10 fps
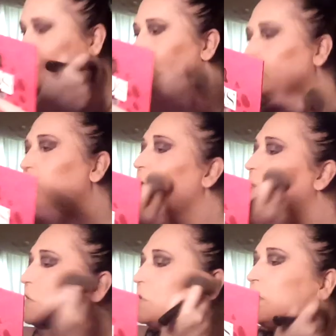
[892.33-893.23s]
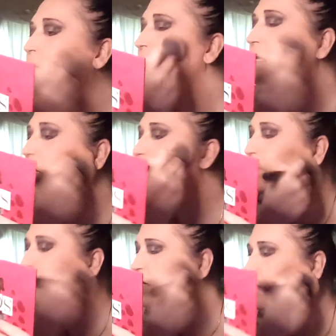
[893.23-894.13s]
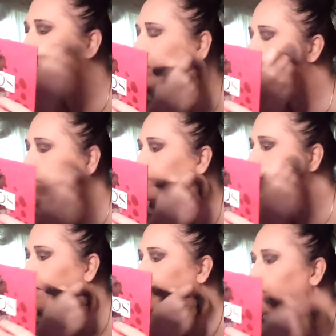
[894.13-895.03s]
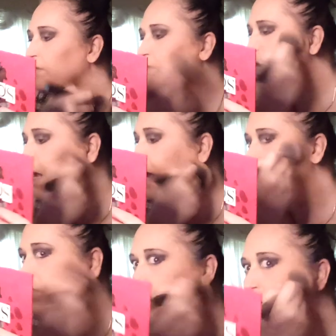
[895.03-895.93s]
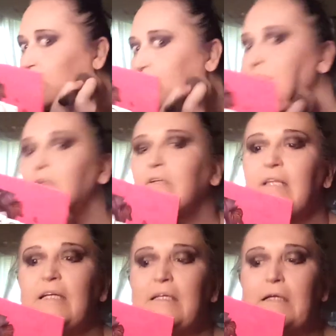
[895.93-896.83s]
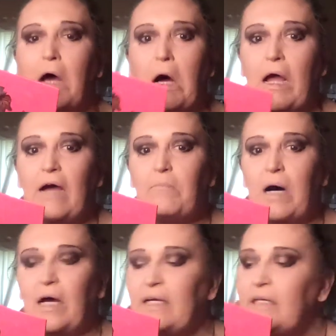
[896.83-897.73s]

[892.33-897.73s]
General and look at makeup and hair color over there. If they have your hair color, they do not have